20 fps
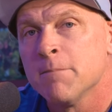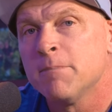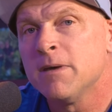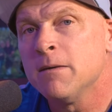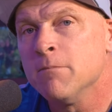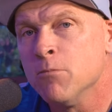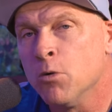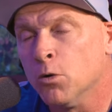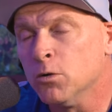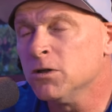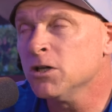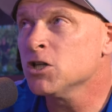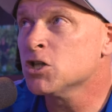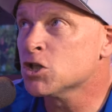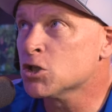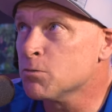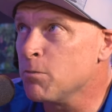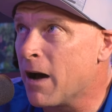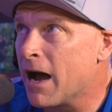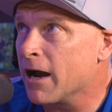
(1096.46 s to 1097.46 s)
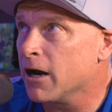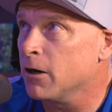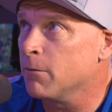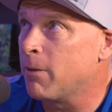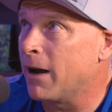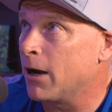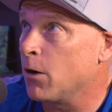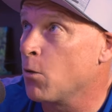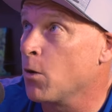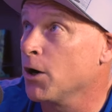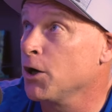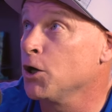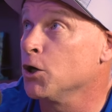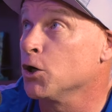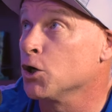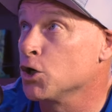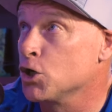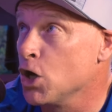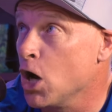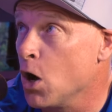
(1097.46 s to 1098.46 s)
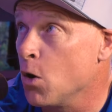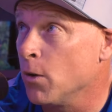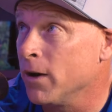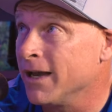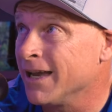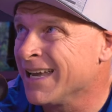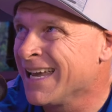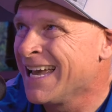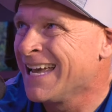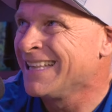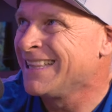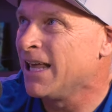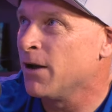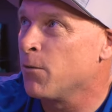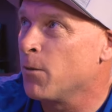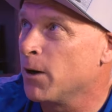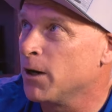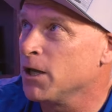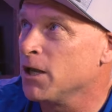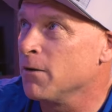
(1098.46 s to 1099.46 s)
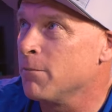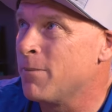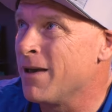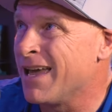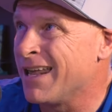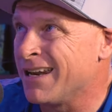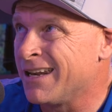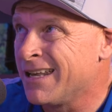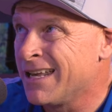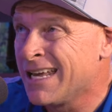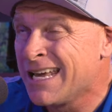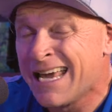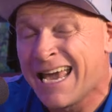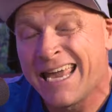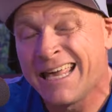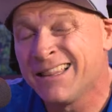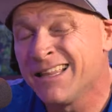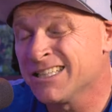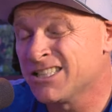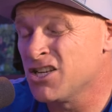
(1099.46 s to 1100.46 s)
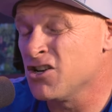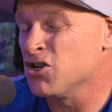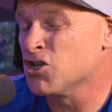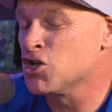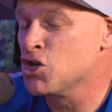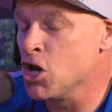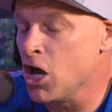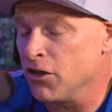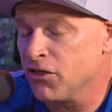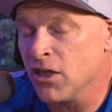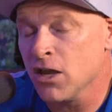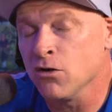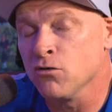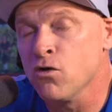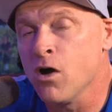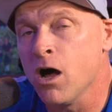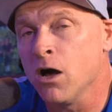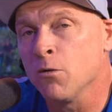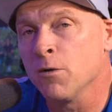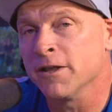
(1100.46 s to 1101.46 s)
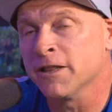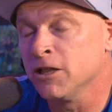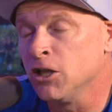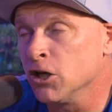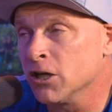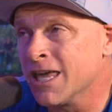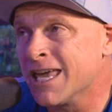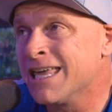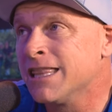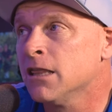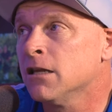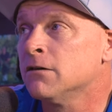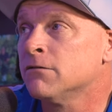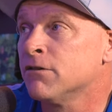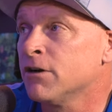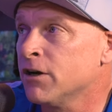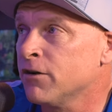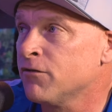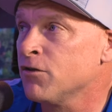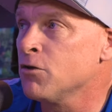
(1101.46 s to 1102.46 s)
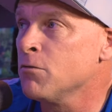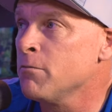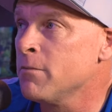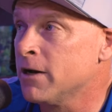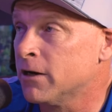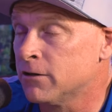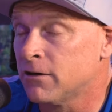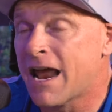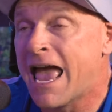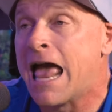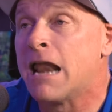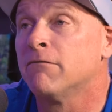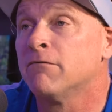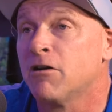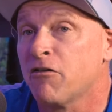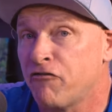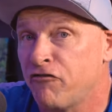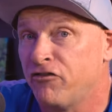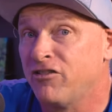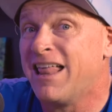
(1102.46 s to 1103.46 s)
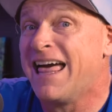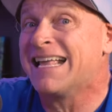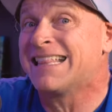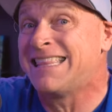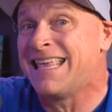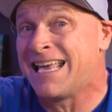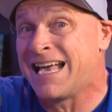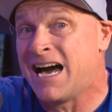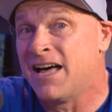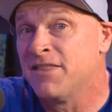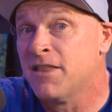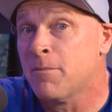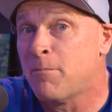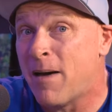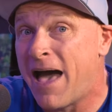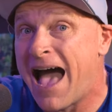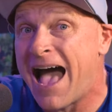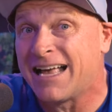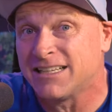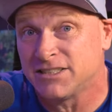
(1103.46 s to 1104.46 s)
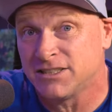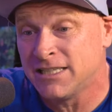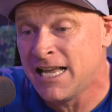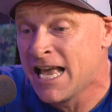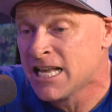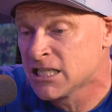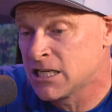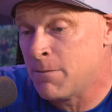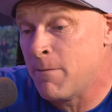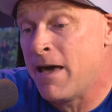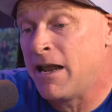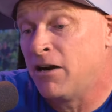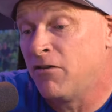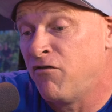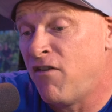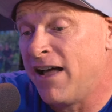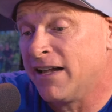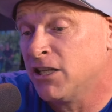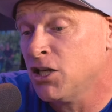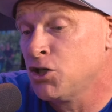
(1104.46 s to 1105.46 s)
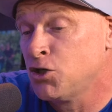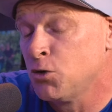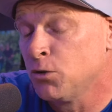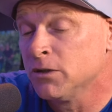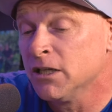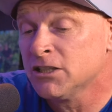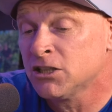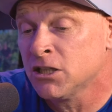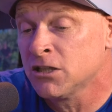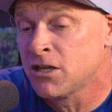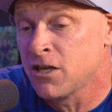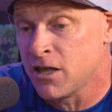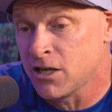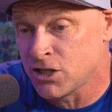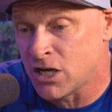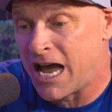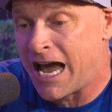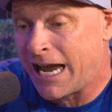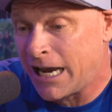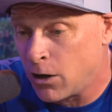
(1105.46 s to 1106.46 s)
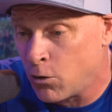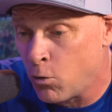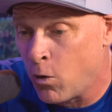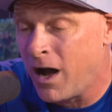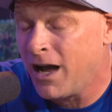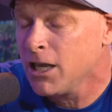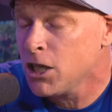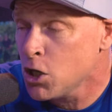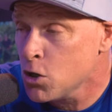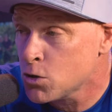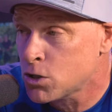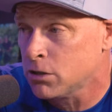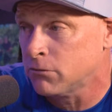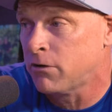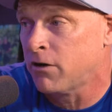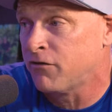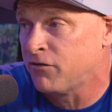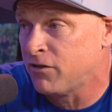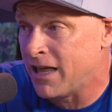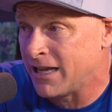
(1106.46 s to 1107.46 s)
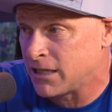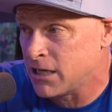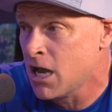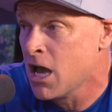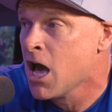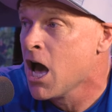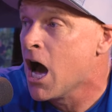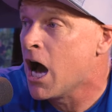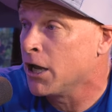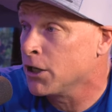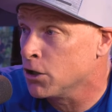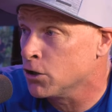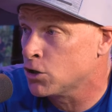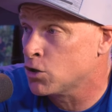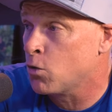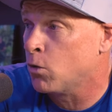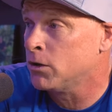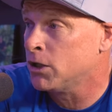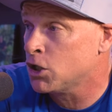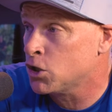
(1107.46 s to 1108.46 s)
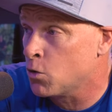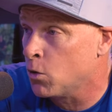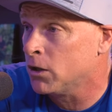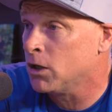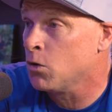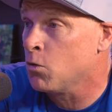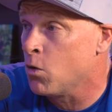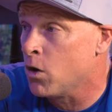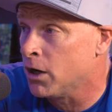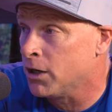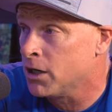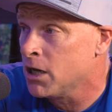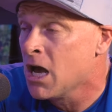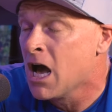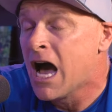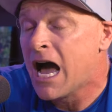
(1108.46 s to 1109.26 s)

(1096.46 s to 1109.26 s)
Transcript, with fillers: Be more inspired by where you're going than where you've been. Hey, listen, there's nothing wrong with looking in the rearview mirror and reflecting on the past. As a matter of fact, as you listen to this, I want you to reflect on your 2021.